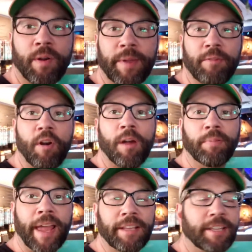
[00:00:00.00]
where we grow our
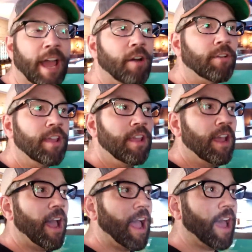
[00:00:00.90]
plants out,
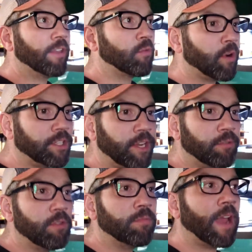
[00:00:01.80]
the quarantine
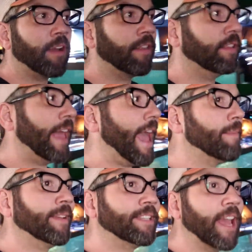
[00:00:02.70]
room down in the
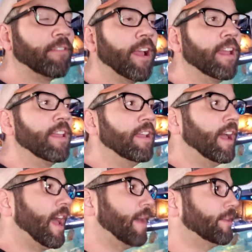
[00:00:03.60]
lab, etc.,
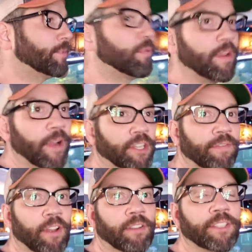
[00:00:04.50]
is pretty much
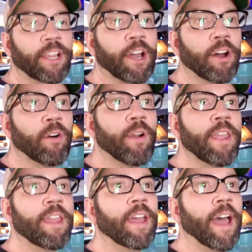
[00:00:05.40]
full. So
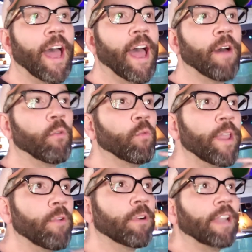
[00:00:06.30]

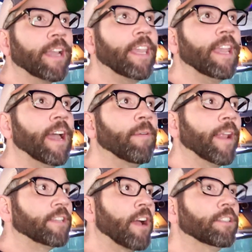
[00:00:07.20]
we were lucky. When
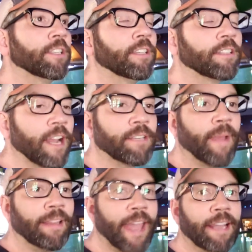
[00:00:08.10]
I talked to
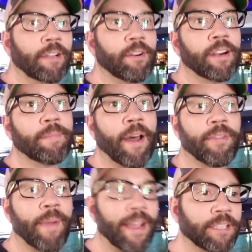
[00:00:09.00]
my landlord
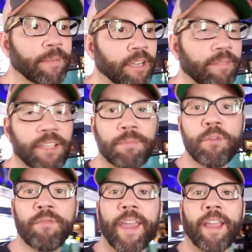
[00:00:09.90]
about the possibility of us
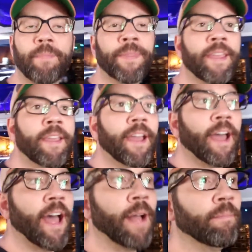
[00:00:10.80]
moving, you
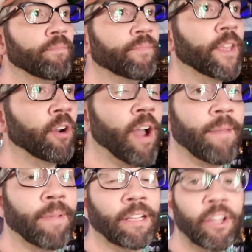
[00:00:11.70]
know,
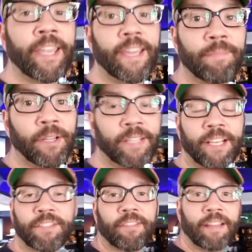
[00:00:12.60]
I've been looking at
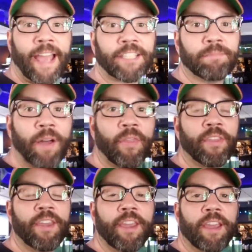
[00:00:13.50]
buildings for the last month.
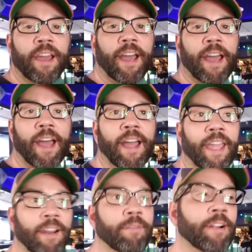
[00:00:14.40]

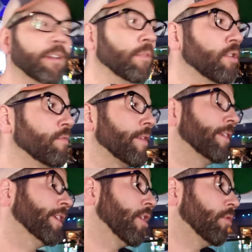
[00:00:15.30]
And if we were to move, we
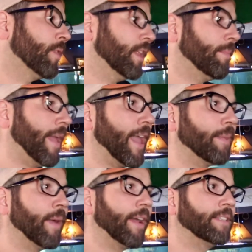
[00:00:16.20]
were going to go really
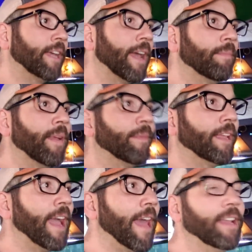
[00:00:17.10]
big. But I'm
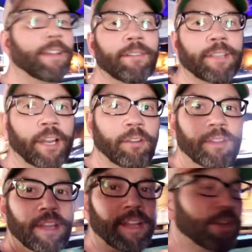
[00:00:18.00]
like, God, you know,